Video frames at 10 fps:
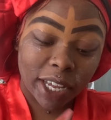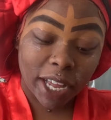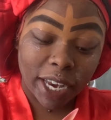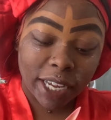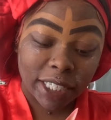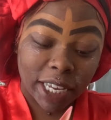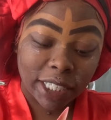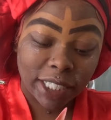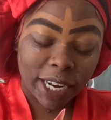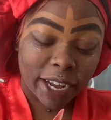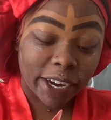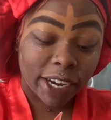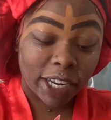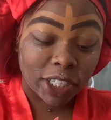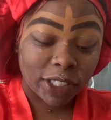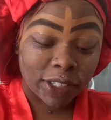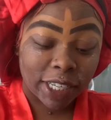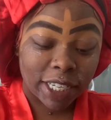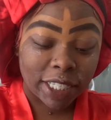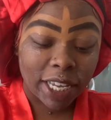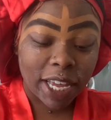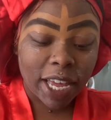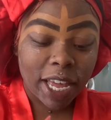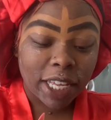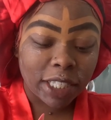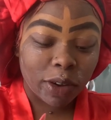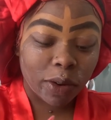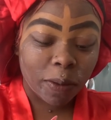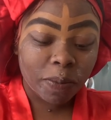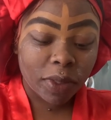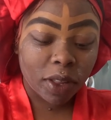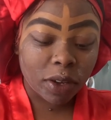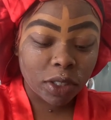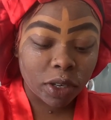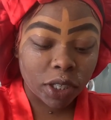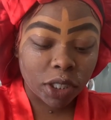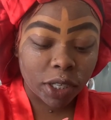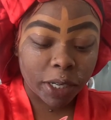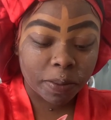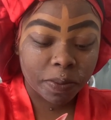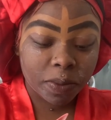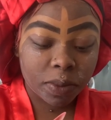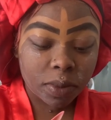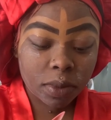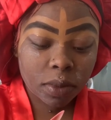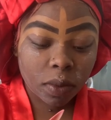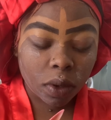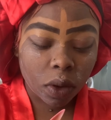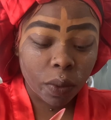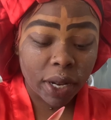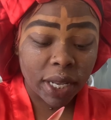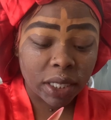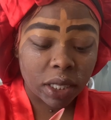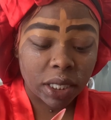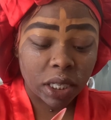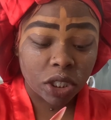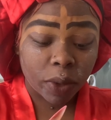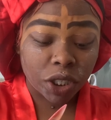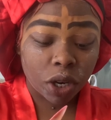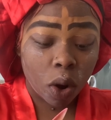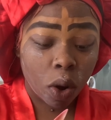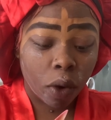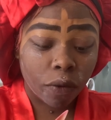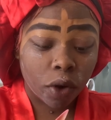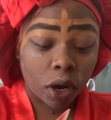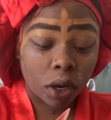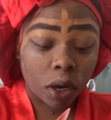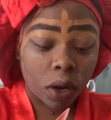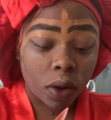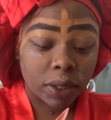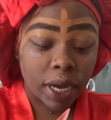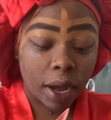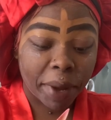Y'all niggas ain't shit out here in these streets. So, long story short, this situation go on for a long time.